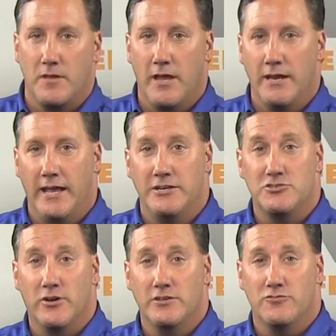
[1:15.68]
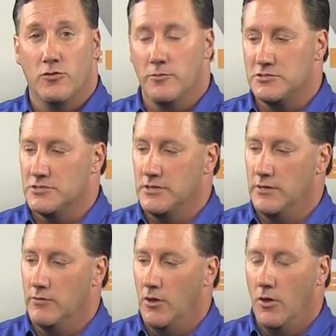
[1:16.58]
KDH transformer
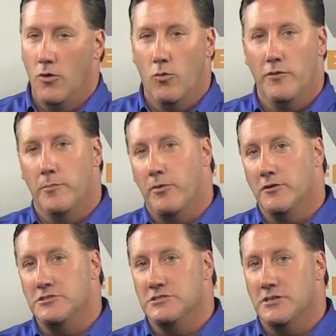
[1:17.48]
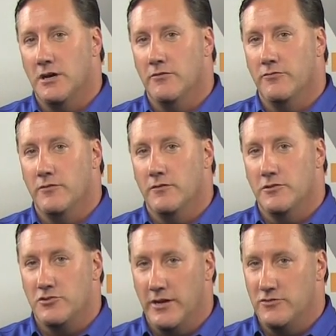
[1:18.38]
sleeve. With the purchase of
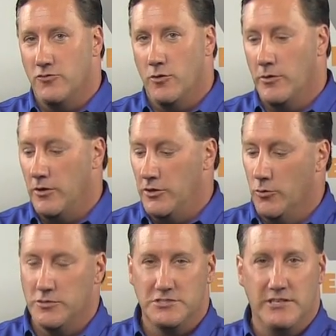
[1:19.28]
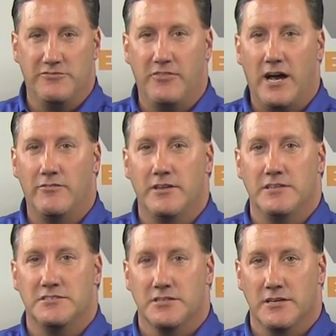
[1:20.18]
the transformer, you receive 5 of
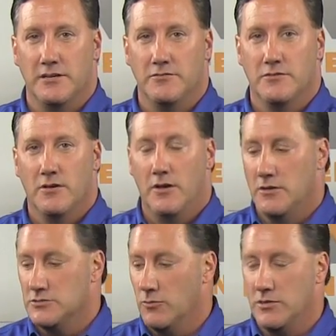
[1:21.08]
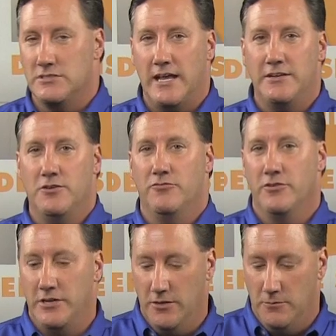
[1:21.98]
these sleeves. So what does that do
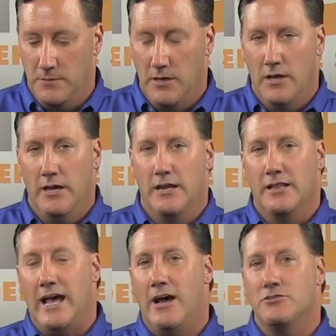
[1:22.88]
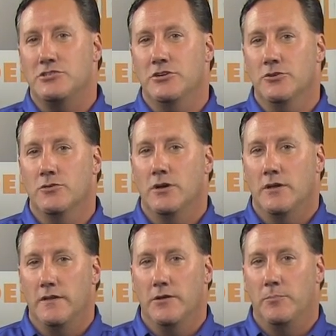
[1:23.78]
for you? It allows you
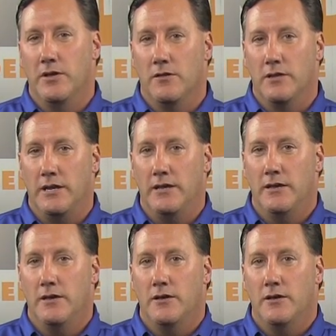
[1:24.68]
the ability,